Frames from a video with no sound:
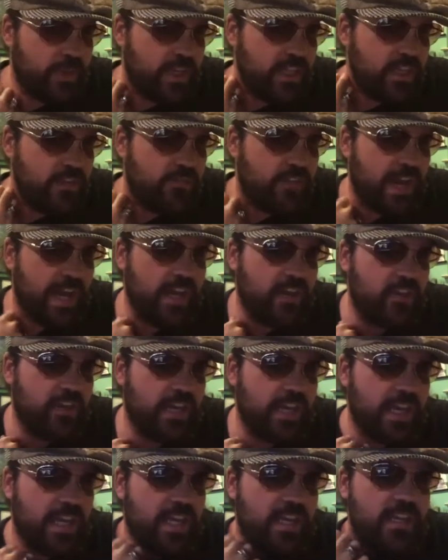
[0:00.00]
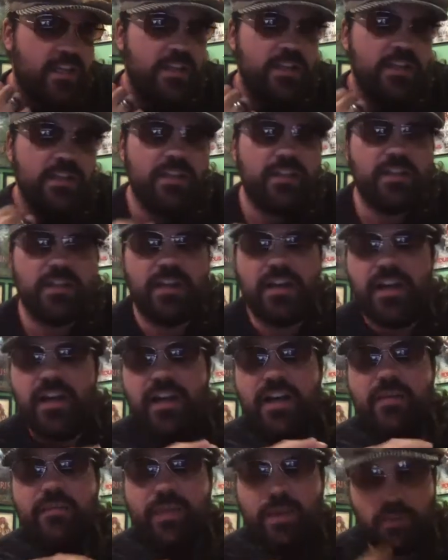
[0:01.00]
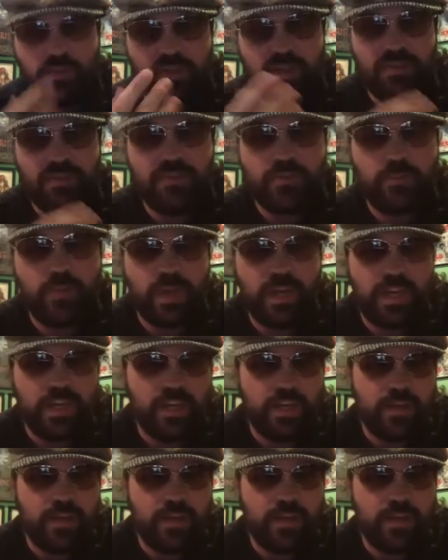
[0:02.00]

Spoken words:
violin that was given by